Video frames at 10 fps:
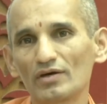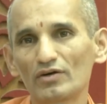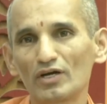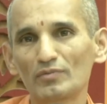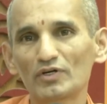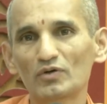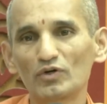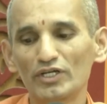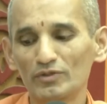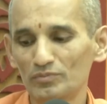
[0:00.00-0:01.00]
Rama
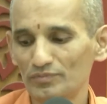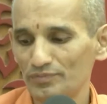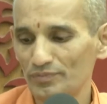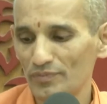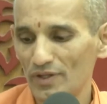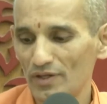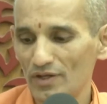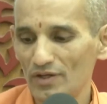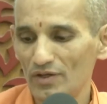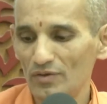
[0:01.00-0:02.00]
told him,
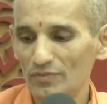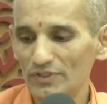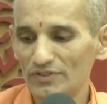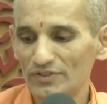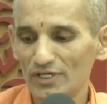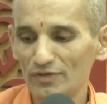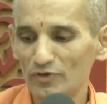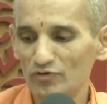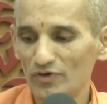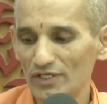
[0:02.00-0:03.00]
please tell
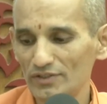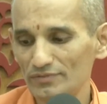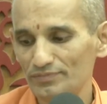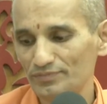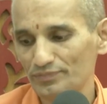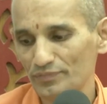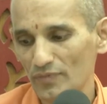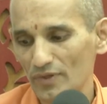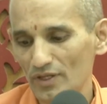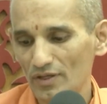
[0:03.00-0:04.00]
my father
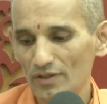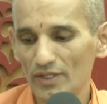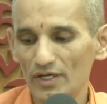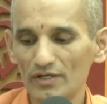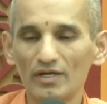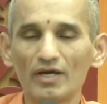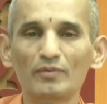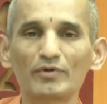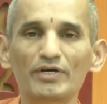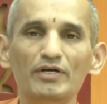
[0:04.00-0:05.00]
that I
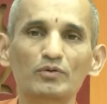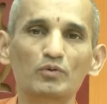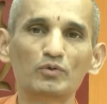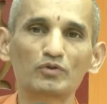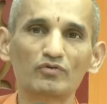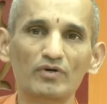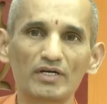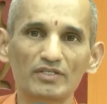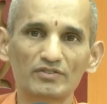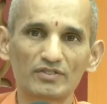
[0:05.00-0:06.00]
am ready to go to the
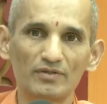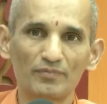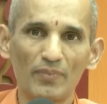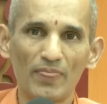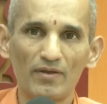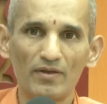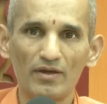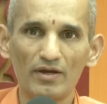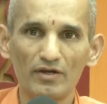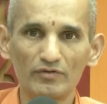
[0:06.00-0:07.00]
forest
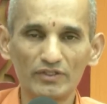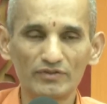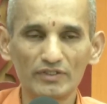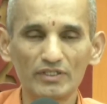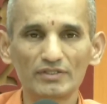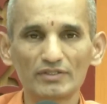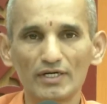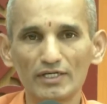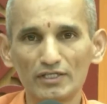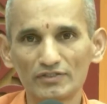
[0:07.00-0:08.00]
and we seek his
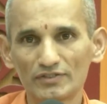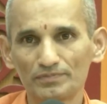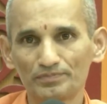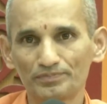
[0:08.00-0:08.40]
audience.